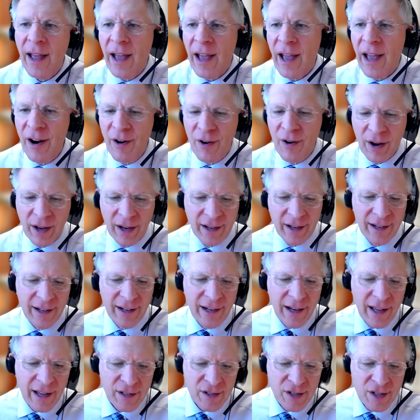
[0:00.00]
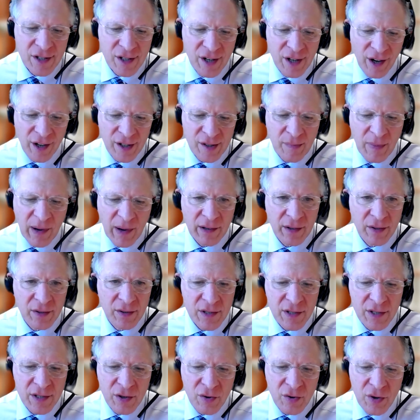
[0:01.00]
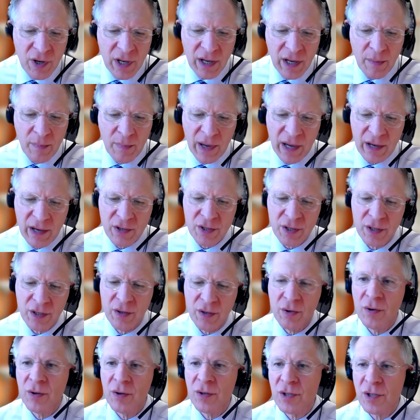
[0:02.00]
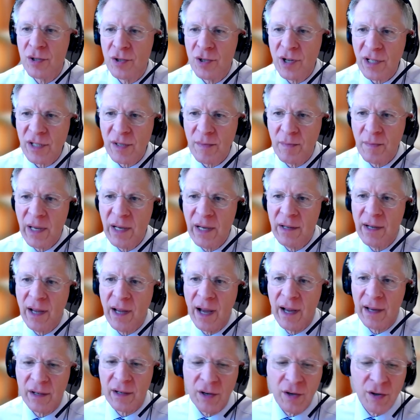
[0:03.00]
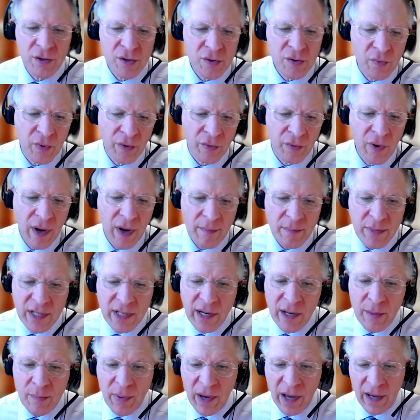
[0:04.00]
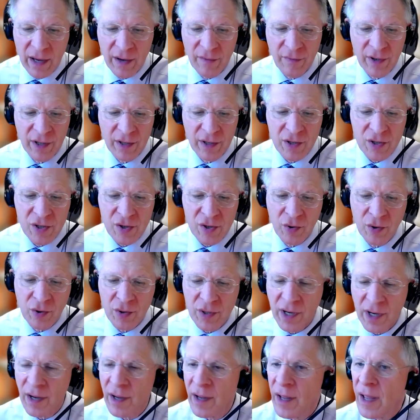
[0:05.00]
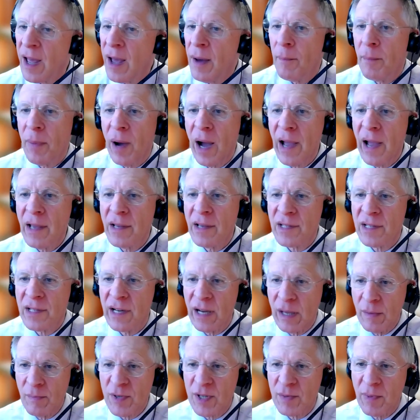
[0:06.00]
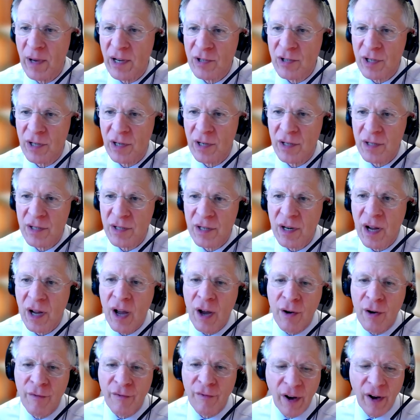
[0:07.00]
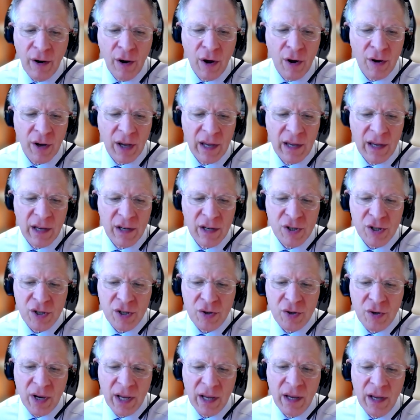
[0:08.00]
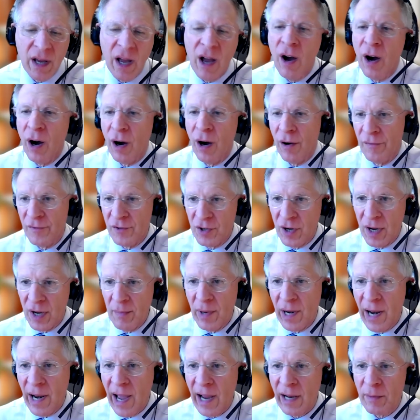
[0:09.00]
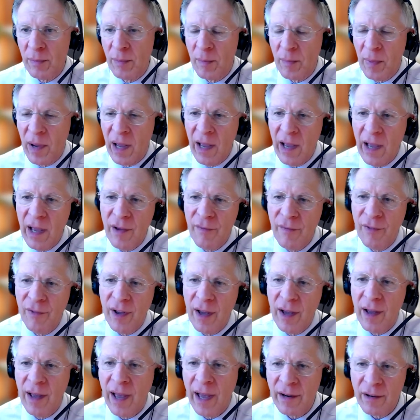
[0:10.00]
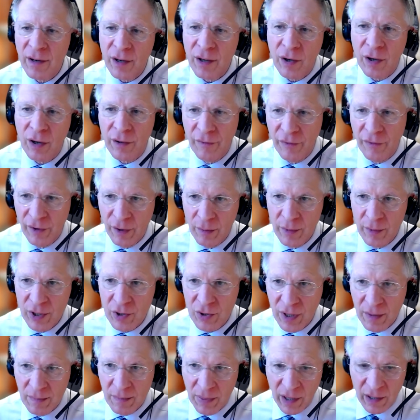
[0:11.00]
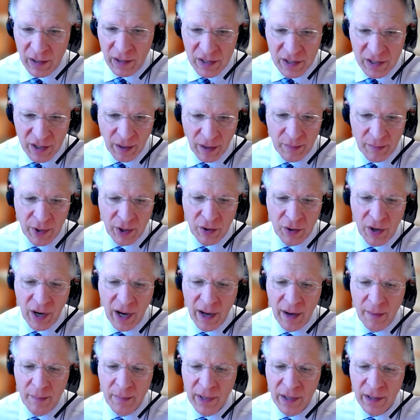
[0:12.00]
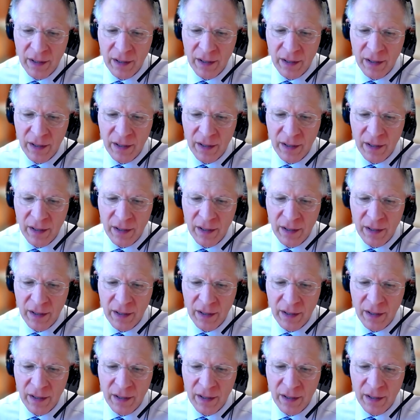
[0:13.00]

Eric, let's start by considering a patient who has just been diagnosed with REM sleep behavior disorder by a sleep specialist following a history of dream enactment behavior and a confirmatory polysomnogram.